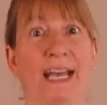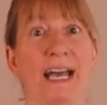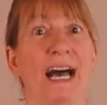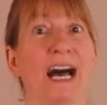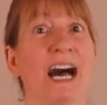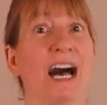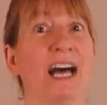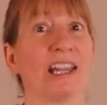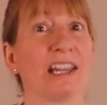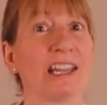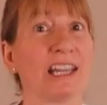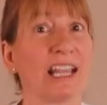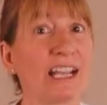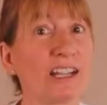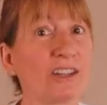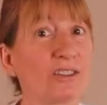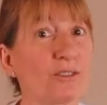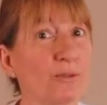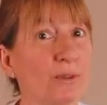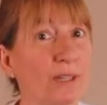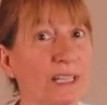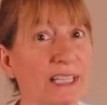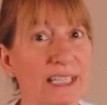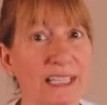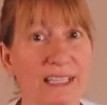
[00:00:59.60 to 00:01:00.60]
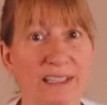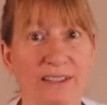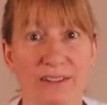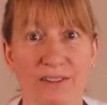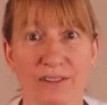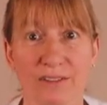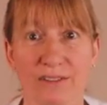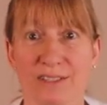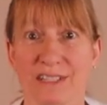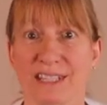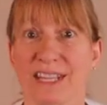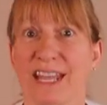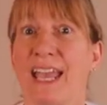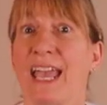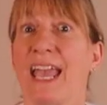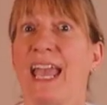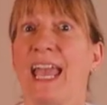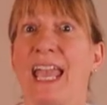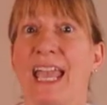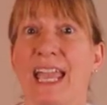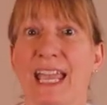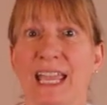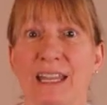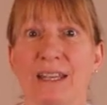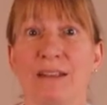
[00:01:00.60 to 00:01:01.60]
Electric kilns
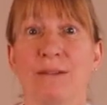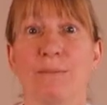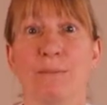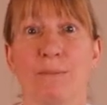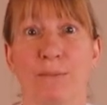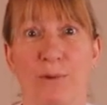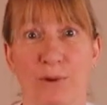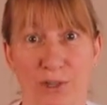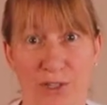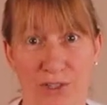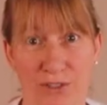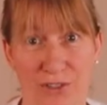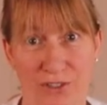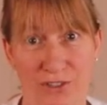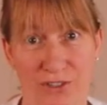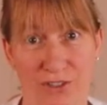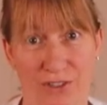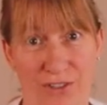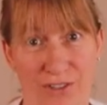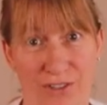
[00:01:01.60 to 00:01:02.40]
hate moisture.